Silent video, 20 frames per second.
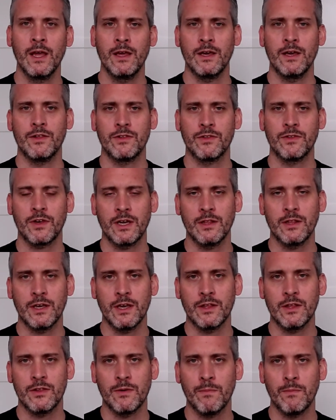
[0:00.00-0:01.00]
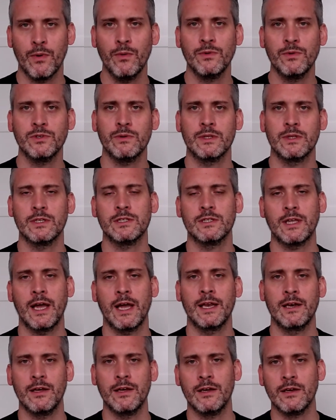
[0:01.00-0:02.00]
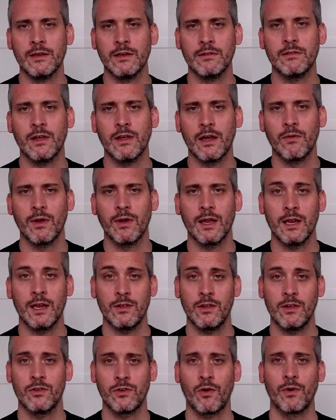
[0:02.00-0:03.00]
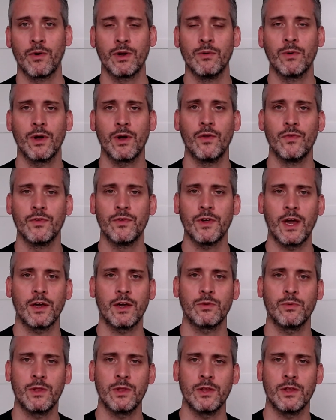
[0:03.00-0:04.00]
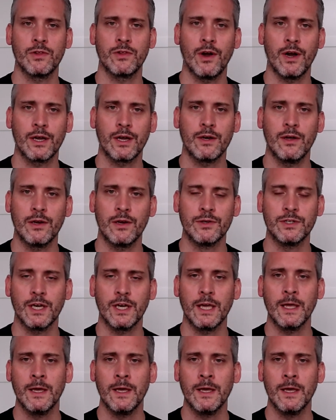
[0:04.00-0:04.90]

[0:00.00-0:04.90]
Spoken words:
is to say that it's important to understand learning theory in its historical context within psychology,